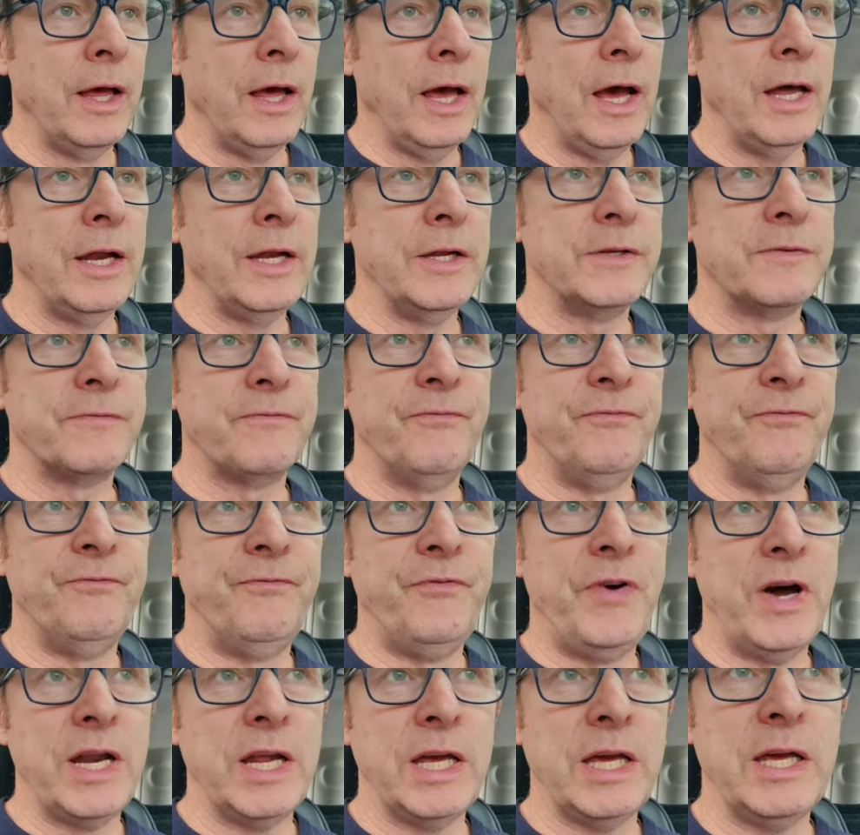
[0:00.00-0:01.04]
and it's
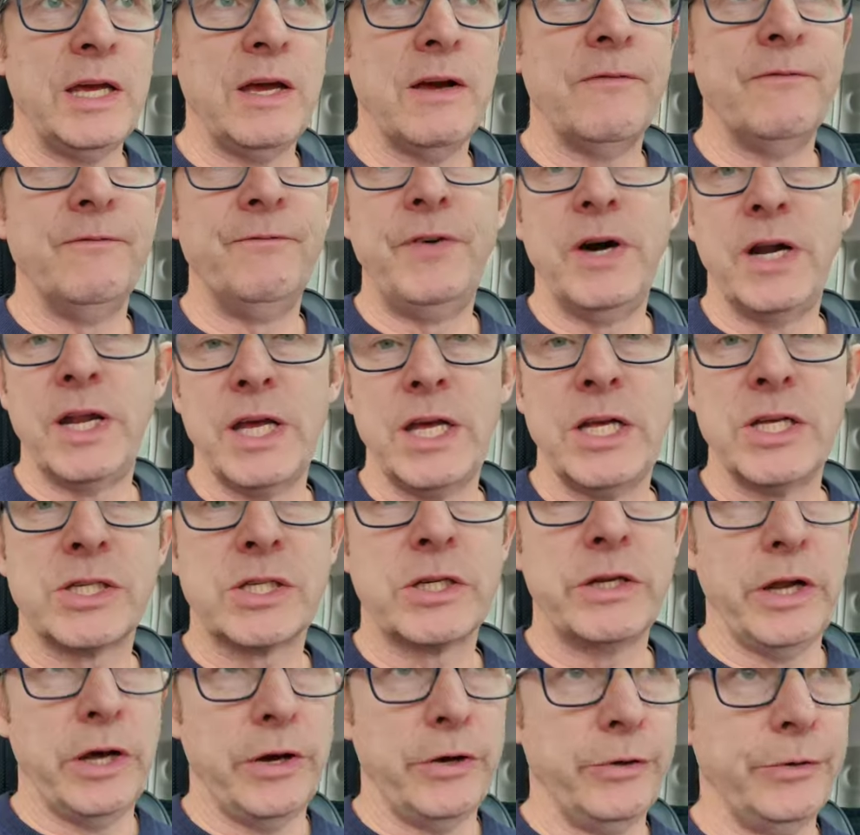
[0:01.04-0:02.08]
very, very
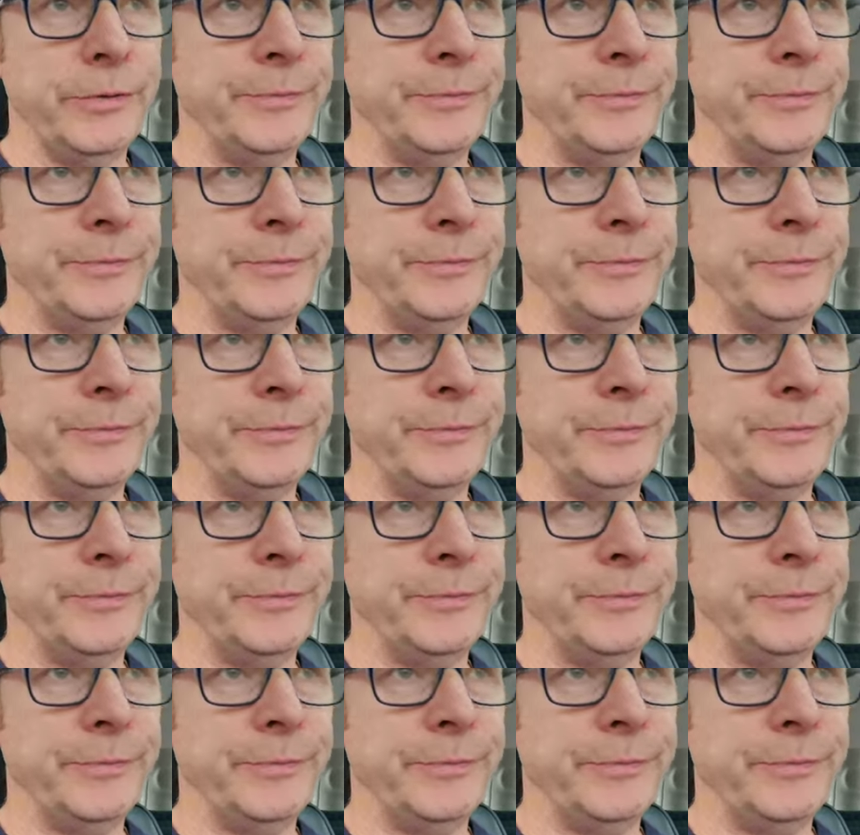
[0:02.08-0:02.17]
slow.